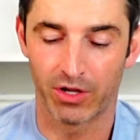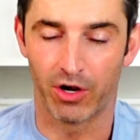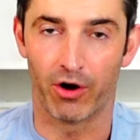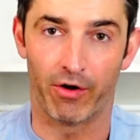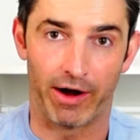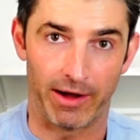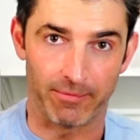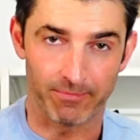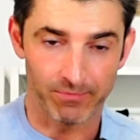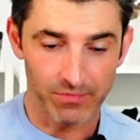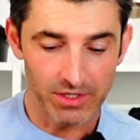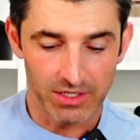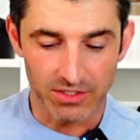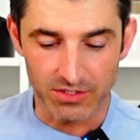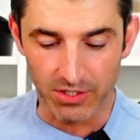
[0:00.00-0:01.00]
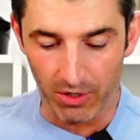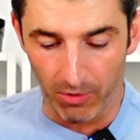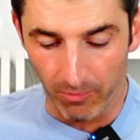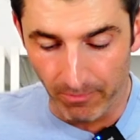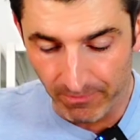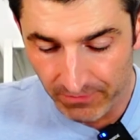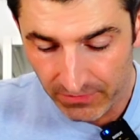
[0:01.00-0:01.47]
All right, so
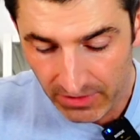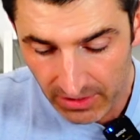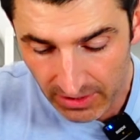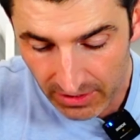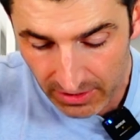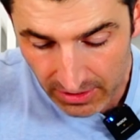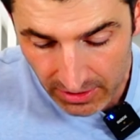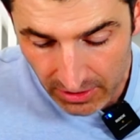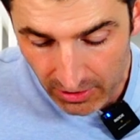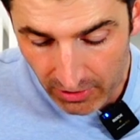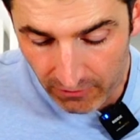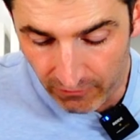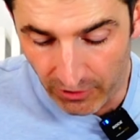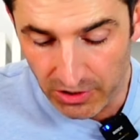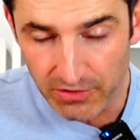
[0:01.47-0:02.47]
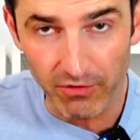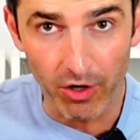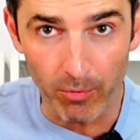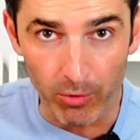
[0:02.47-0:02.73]
first of all,